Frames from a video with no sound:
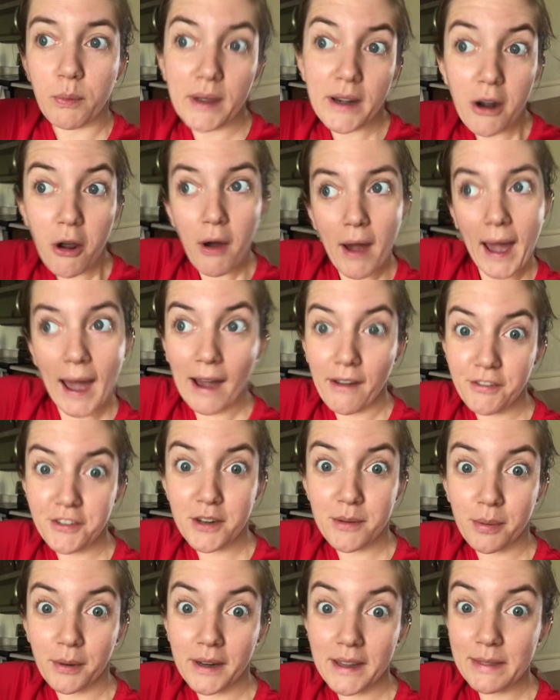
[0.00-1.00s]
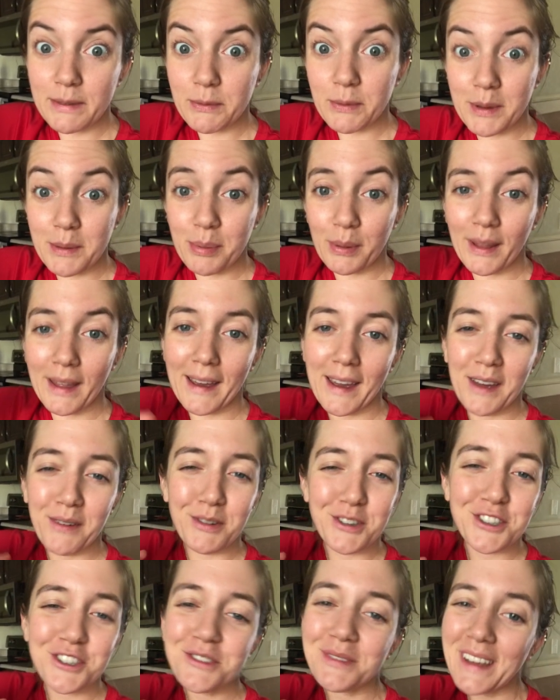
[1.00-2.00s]
we don't have to breathe when we play,
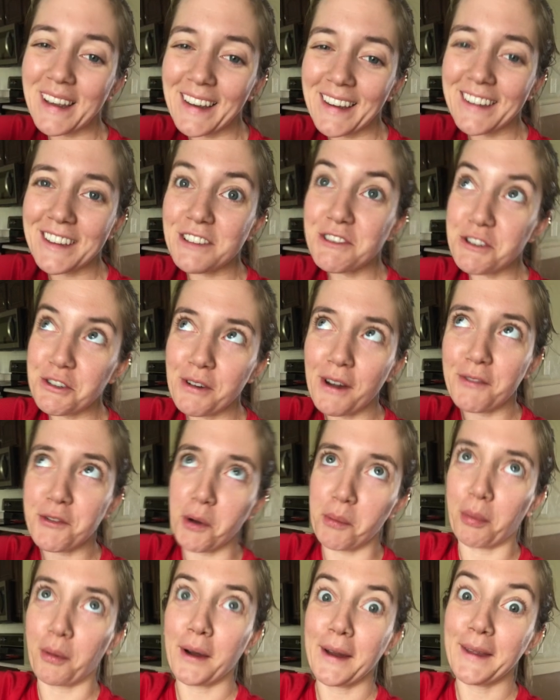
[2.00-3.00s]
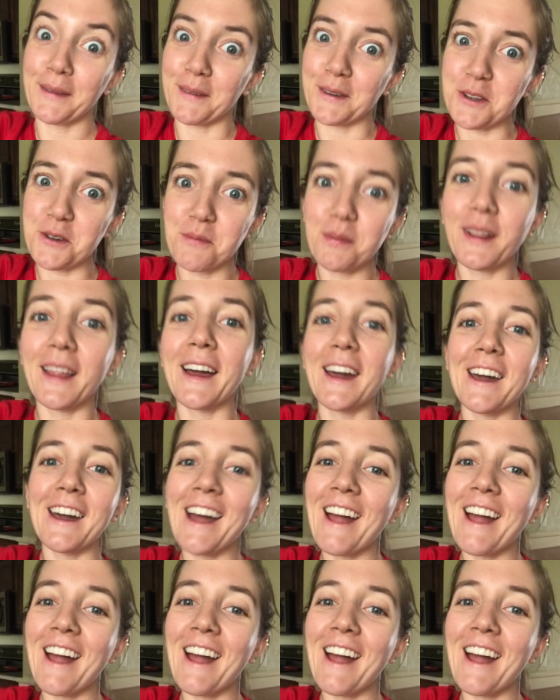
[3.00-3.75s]
which you do have to breathe when you play.